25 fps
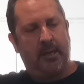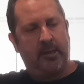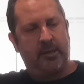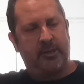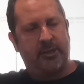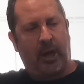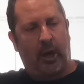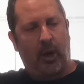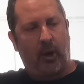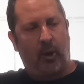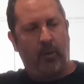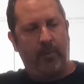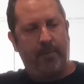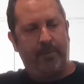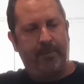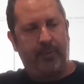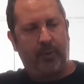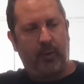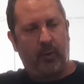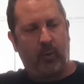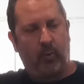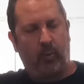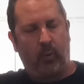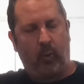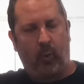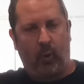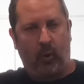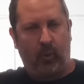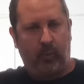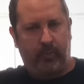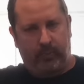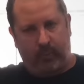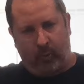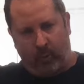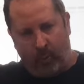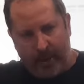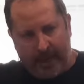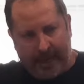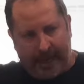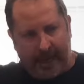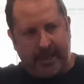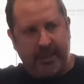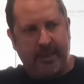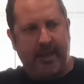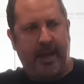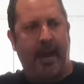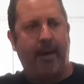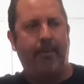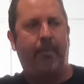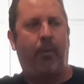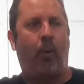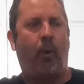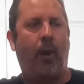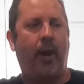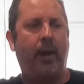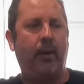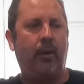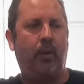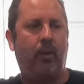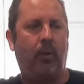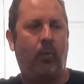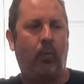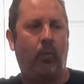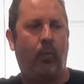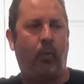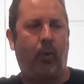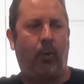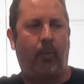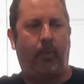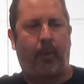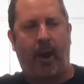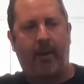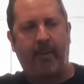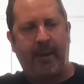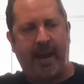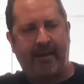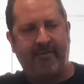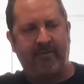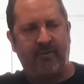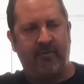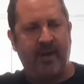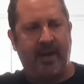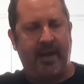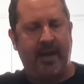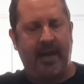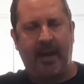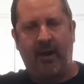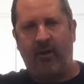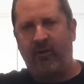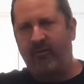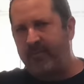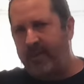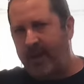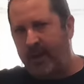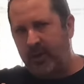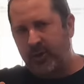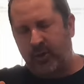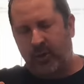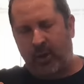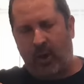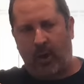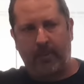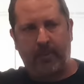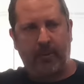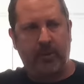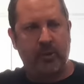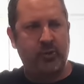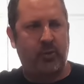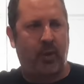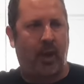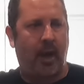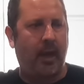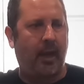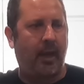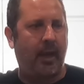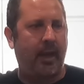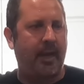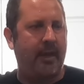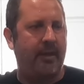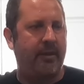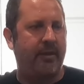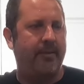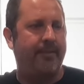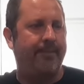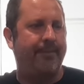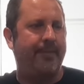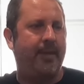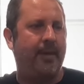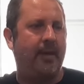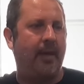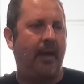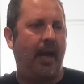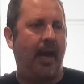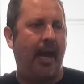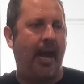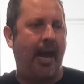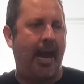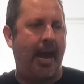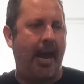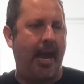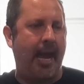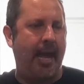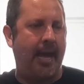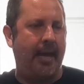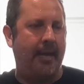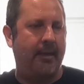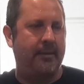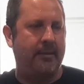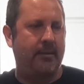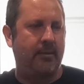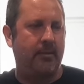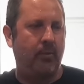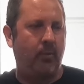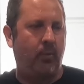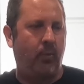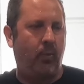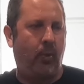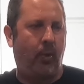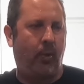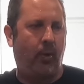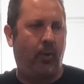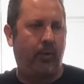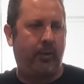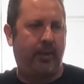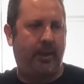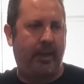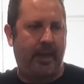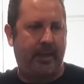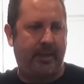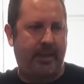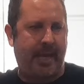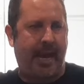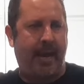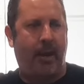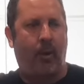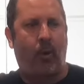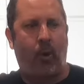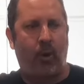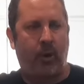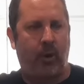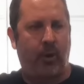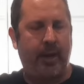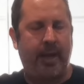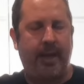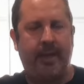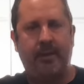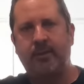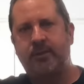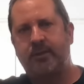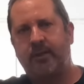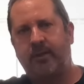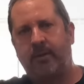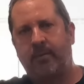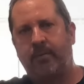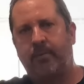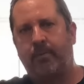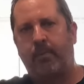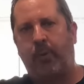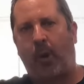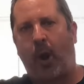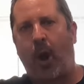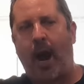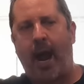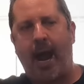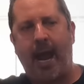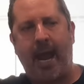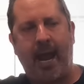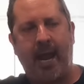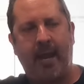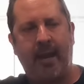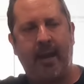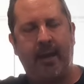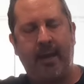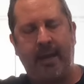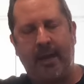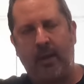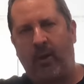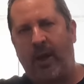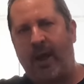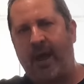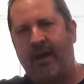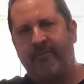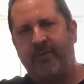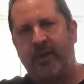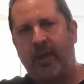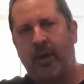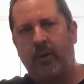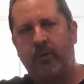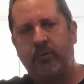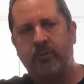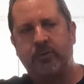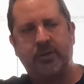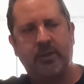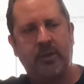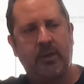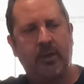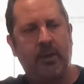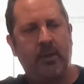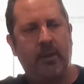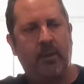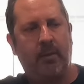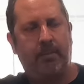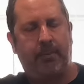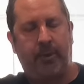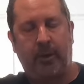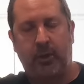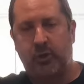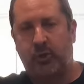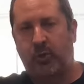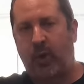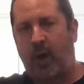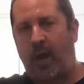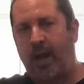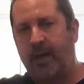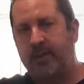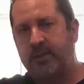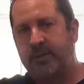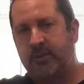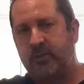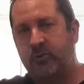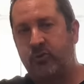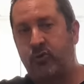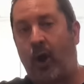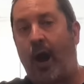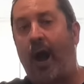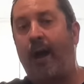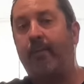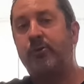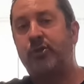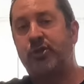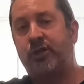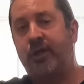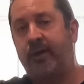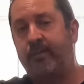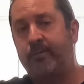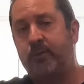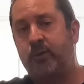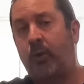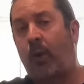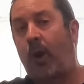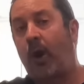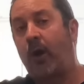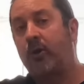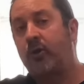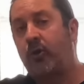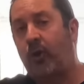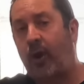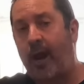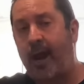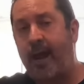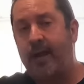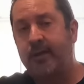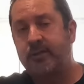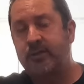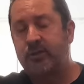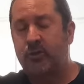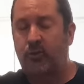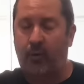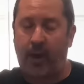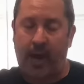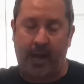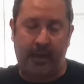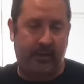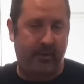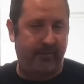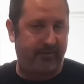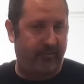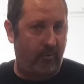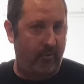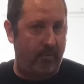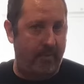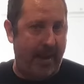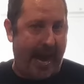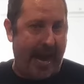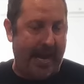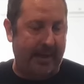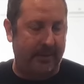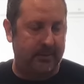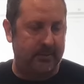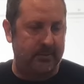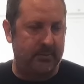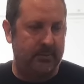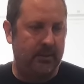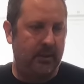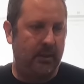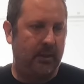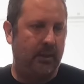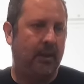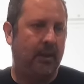So when we get to that point, we'll probably have a video of measuring our push rod length, and we'll get that order in to Brian, and he'll have those push rods drop shipped to our address directly from Manton.